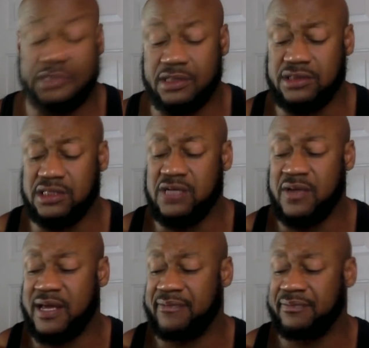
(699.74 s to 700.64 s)
So
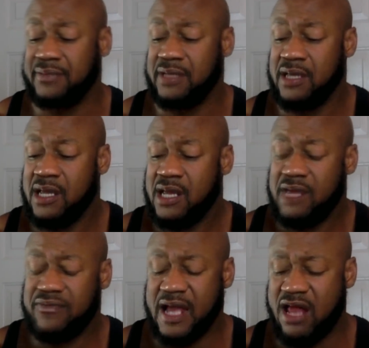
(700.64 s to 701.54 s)
anyway,
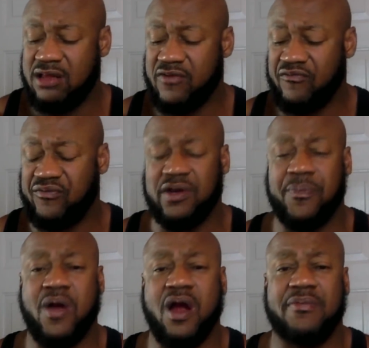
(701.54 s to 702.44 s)
if you're out looking for an
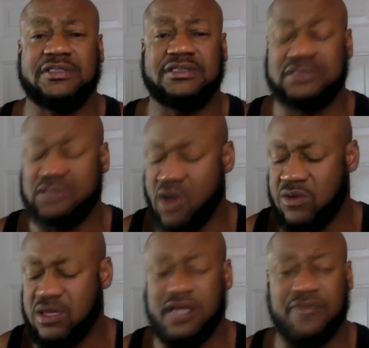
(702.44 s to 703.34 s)
apartment, go
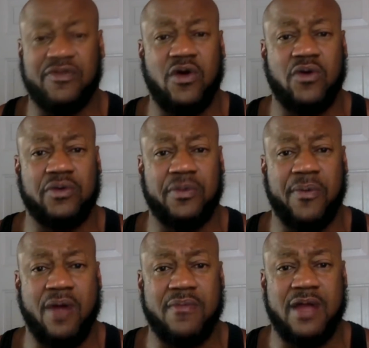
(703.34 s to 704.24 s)
look at the older
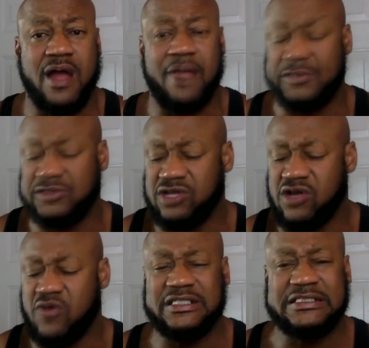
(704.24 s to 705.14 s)
apartment complex.
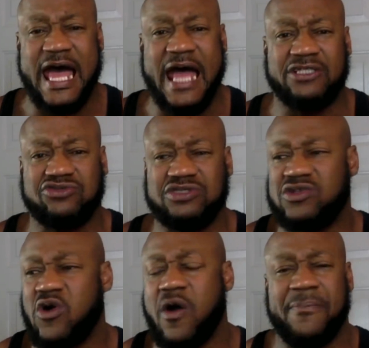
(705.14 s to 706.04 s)
Look on the side streets.
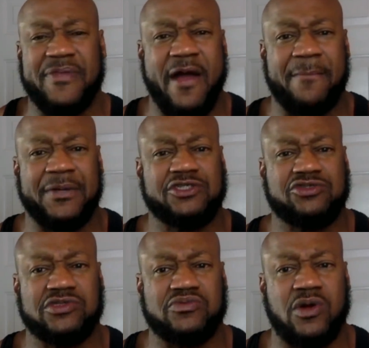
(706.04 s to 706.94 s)
Go up down
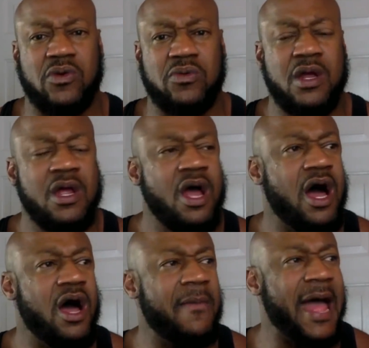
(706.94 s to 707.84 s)
Peachtree Road,
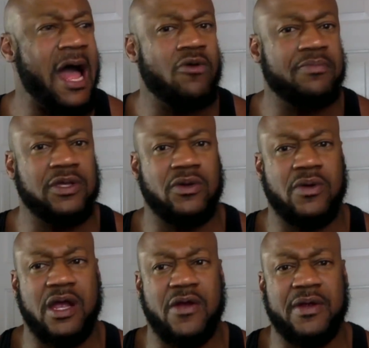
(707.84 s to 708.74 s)
Howell
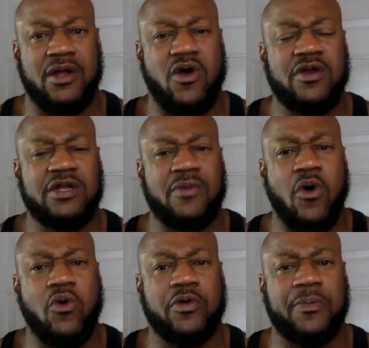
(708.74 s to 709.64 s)
Mill area. Go in them
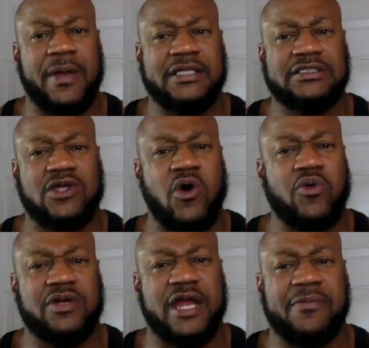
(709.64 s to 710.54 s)
older places,
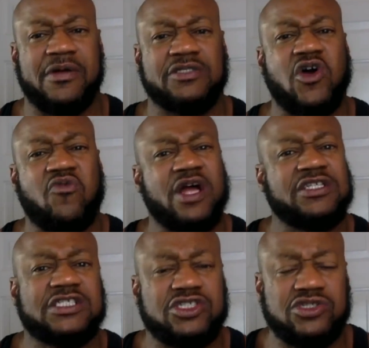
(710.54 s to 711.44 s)
older neighborhoods. Don't run
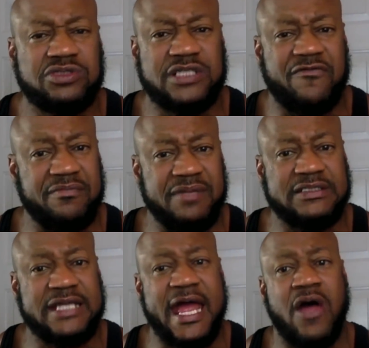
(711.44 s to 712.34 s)
to this new stuff in
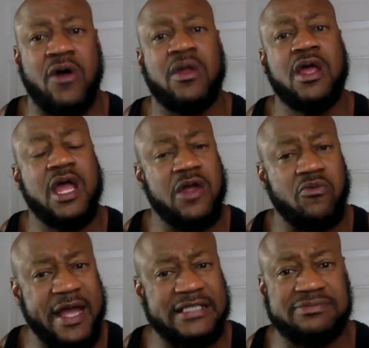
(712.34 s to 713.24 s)
Midtown,
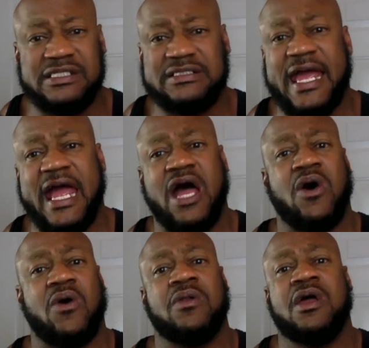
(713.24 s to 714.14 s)
in West
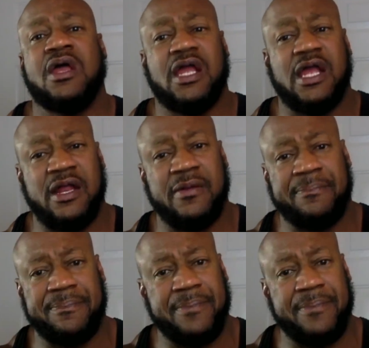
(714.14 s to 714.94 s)
Midtown. And